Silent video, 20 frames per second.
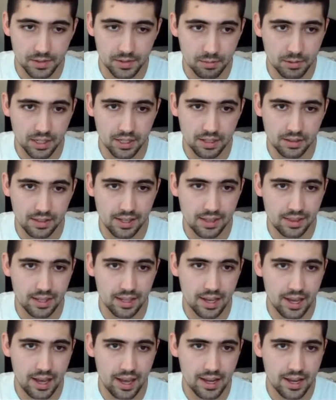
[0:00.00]
I'm going to let
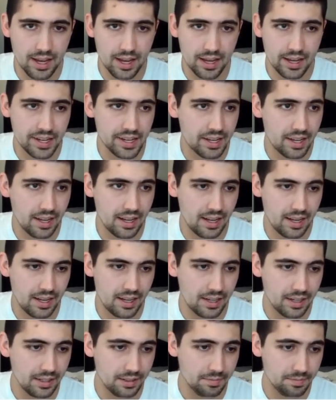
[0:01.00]
the AI
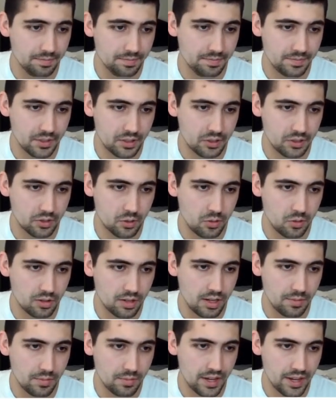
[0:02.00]
score
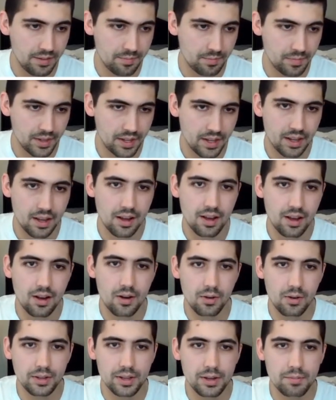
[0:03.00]
on me,
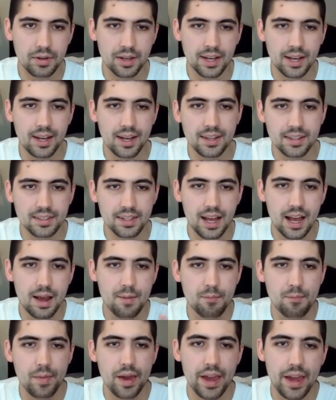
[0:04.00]
only because I
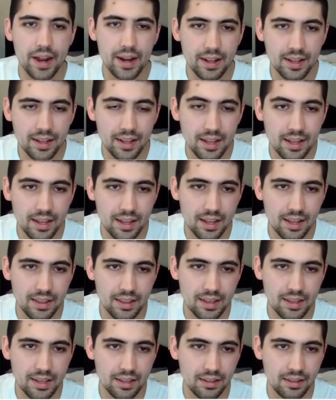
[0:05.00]
made
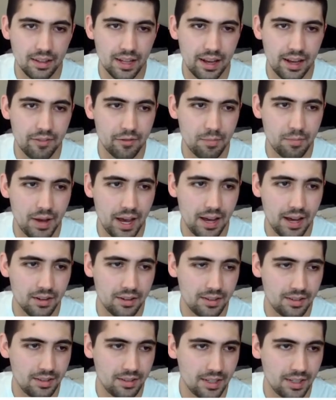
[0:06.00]
the left
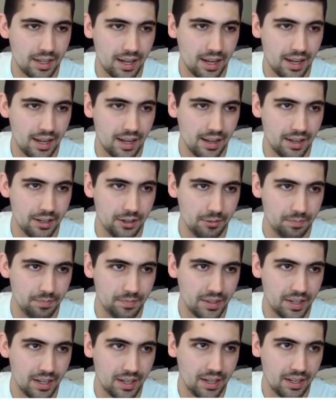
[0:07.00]
paddle
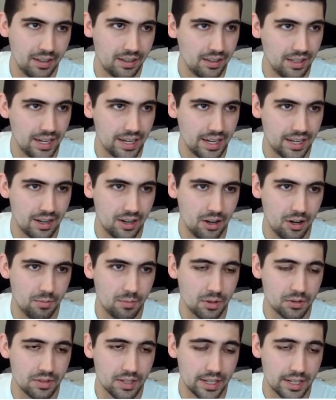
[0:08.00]
like
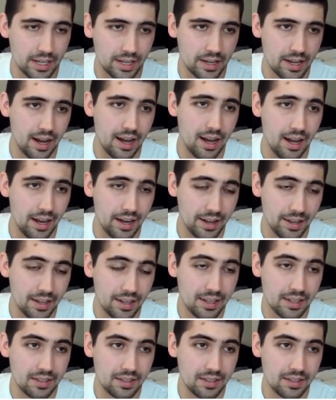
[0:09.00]
almost like a god.